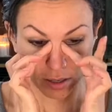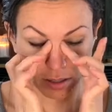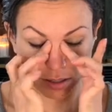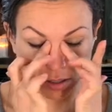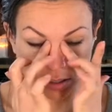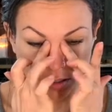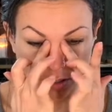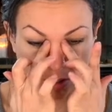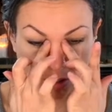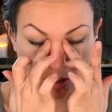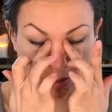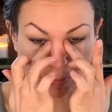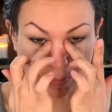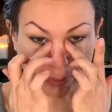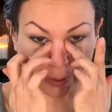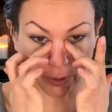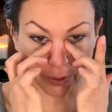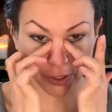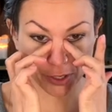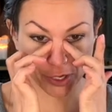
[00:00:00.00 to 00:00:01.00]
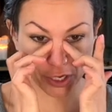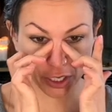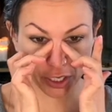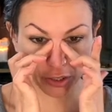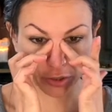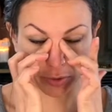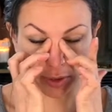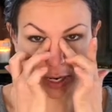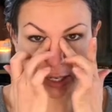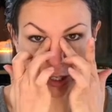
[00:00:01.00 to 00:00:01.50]
So it's a purging
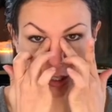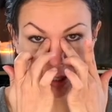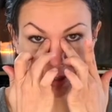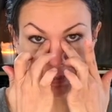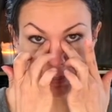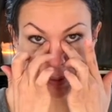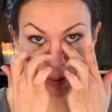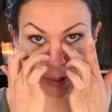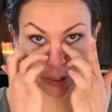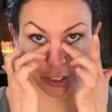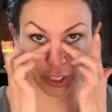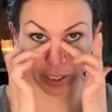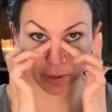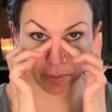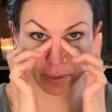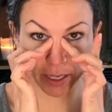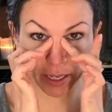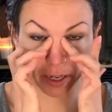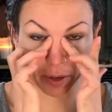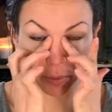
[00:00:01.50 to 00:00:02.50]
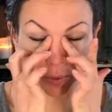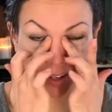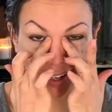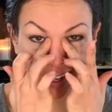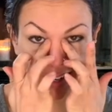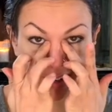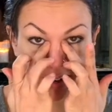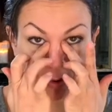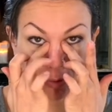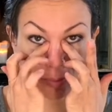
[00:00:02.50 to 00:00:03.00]
direction. Purging meaning we're
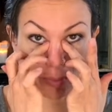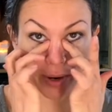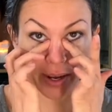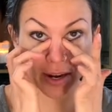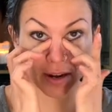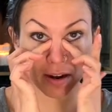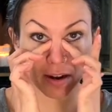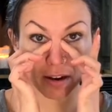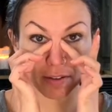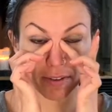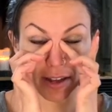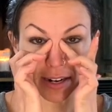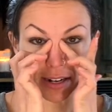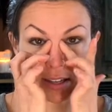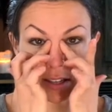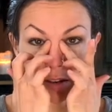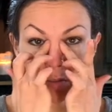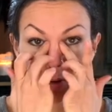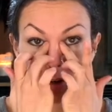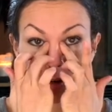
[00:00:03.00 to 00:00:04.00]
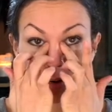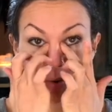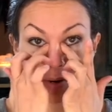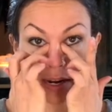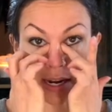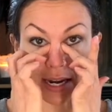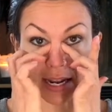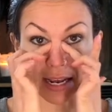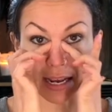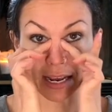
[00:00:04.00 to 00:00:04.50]
getting rid of anything we don't
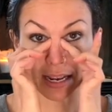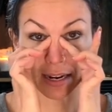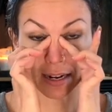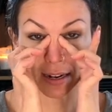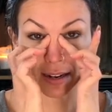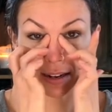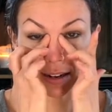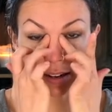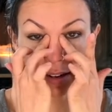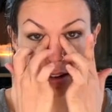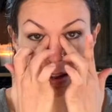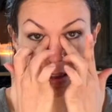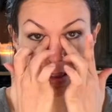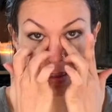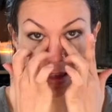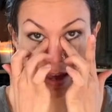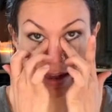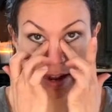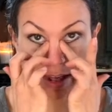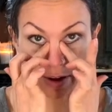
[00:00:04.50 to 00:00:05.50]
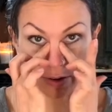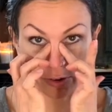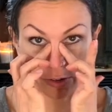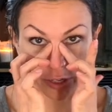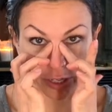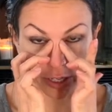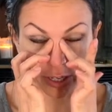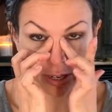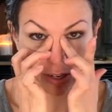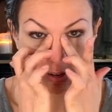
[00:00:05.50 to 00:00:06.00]
need in that
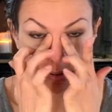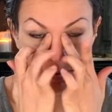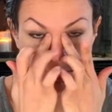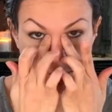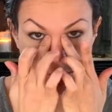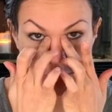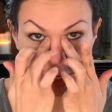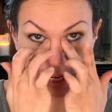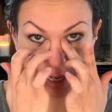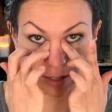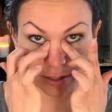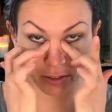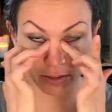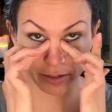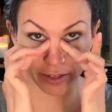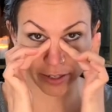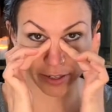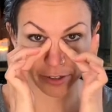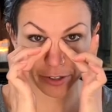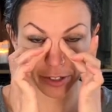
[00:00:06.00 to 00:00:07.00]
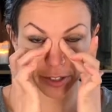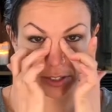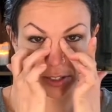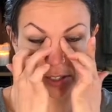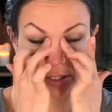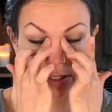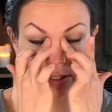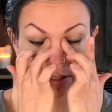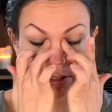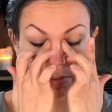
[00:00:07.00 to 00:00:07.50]
energy channel or energy
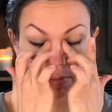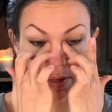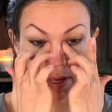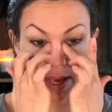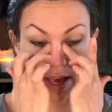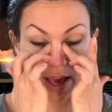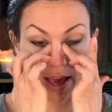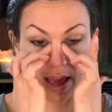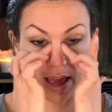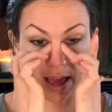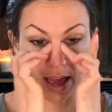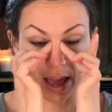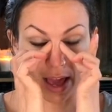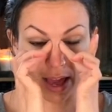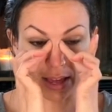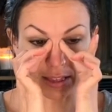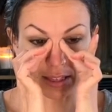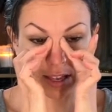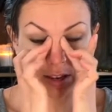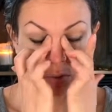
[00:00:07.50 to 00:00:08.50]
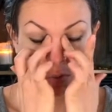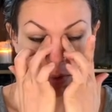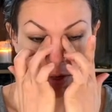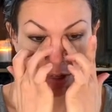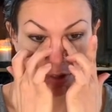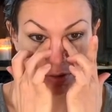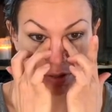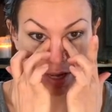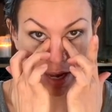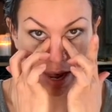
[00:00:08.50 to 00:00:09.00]
system. And then we
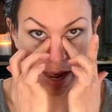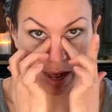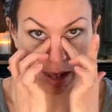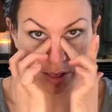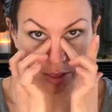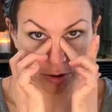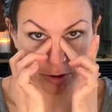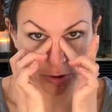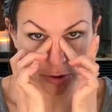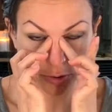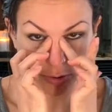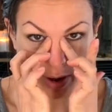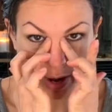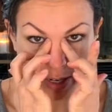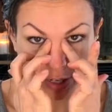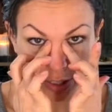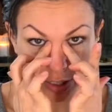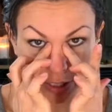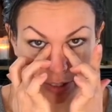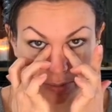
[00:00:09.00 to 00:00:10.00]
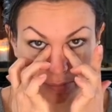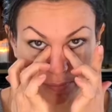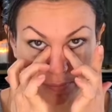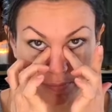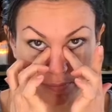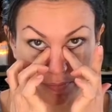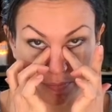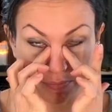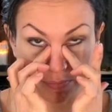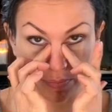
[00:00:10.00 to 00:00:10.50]
do the other direction,
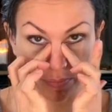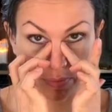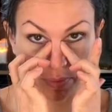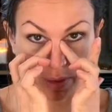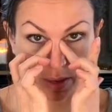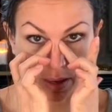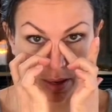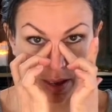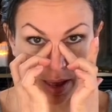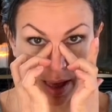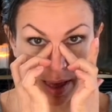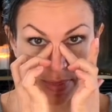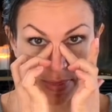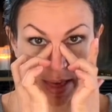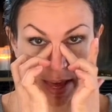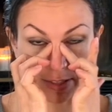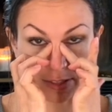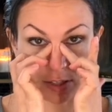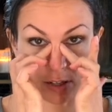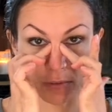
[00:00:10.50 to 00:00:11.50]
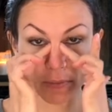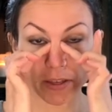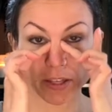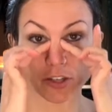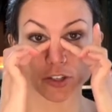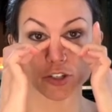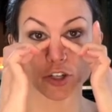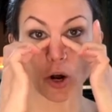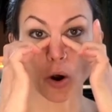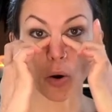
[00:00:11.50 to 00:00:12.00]
and that's going to be the
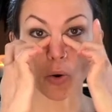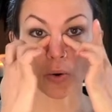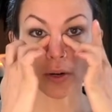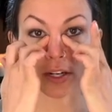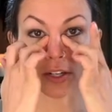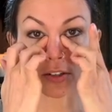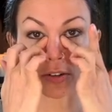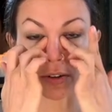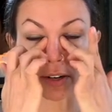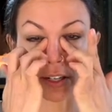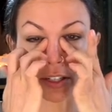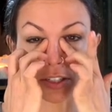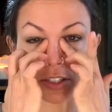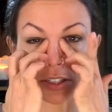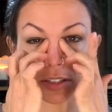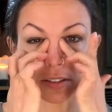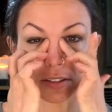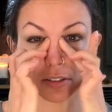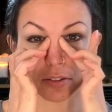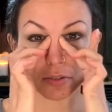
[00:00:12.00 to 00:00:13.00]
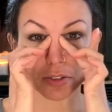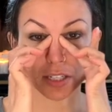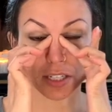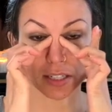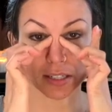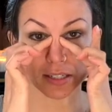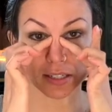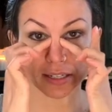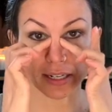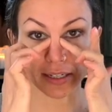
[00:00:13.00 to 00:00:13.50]
toning direction. So to
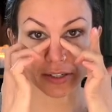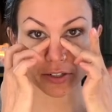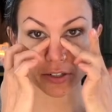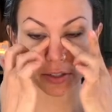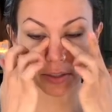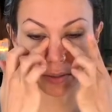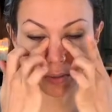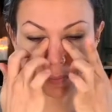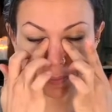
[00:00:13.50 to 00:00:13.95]
center.